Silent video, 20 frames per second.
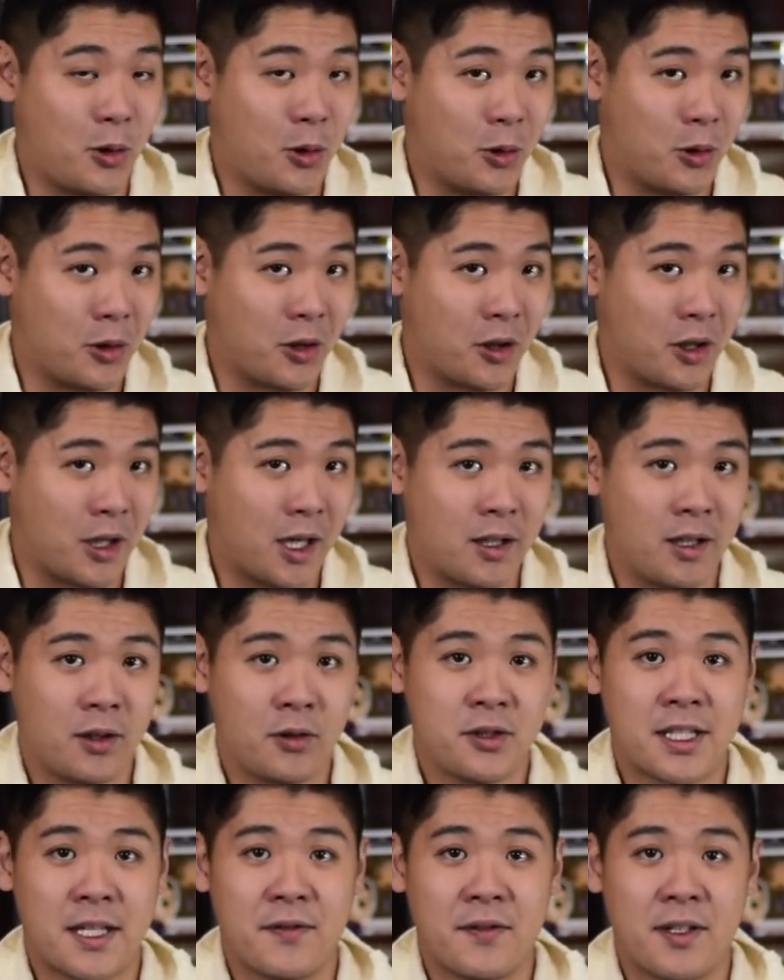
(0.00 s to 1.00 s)
or
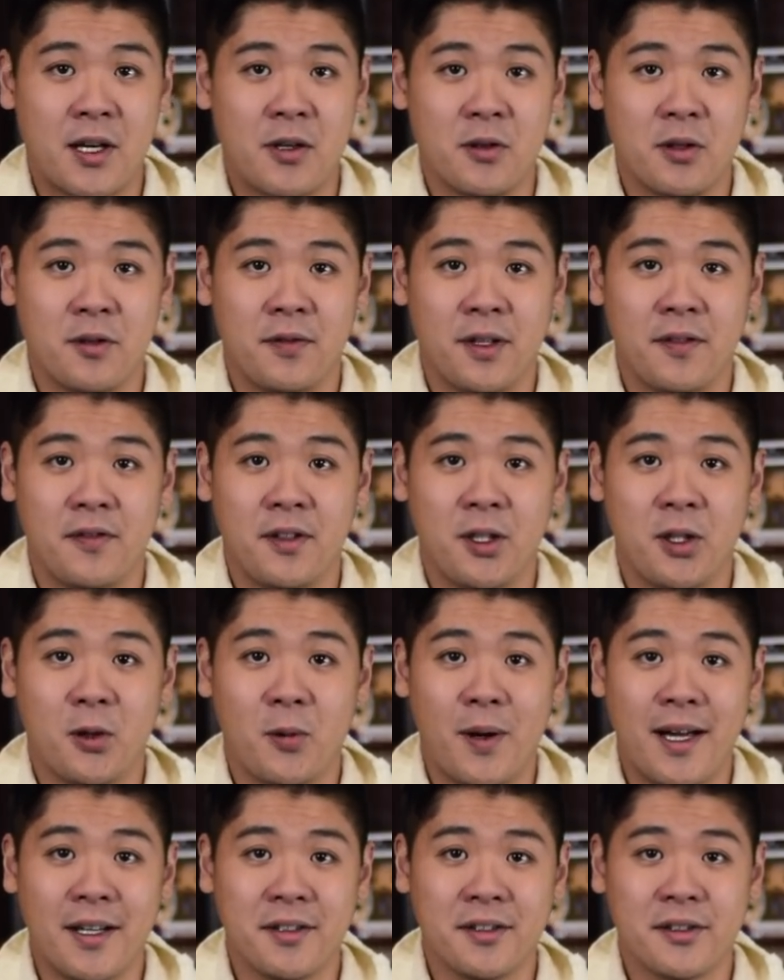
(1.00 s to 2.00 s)
$750
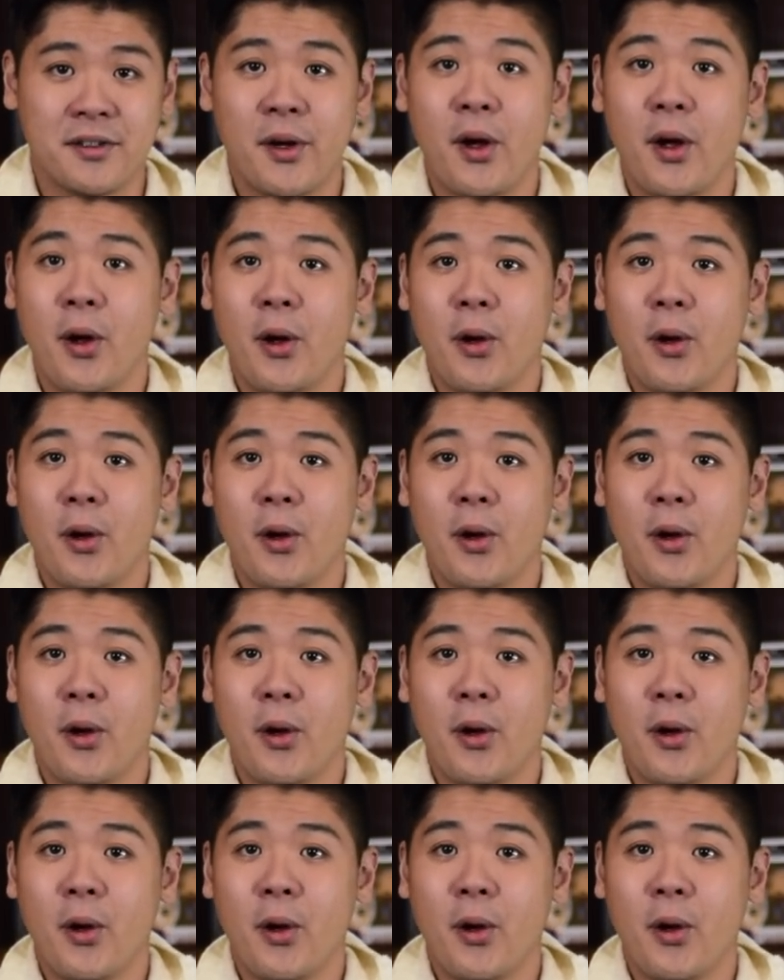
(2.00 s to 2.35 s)
US,